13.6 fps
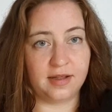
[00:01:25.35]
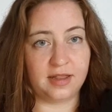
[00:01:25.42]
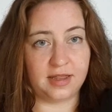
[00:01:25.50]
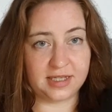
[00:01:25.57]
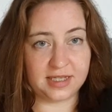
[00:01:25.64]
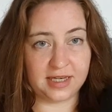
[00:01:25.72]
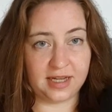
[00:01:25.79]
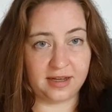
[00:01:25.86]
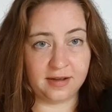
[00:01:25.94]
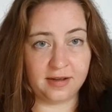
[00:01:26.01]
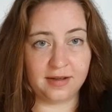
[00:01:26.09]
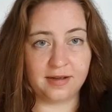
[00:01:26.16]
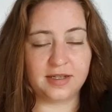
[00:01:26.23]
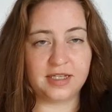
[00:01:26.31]

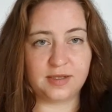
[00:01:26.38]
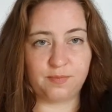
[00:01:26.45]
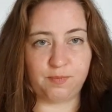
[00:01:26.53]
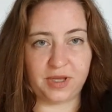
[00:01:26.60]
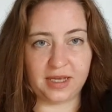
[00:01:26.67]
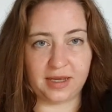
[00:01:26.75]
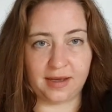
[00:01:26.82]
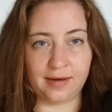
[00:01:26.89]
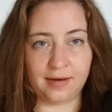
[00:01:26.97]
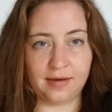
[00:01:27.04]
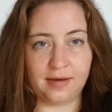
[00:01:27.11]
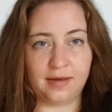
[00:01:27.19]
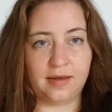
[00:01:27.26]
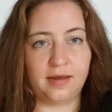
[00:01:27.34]
listening, speaking,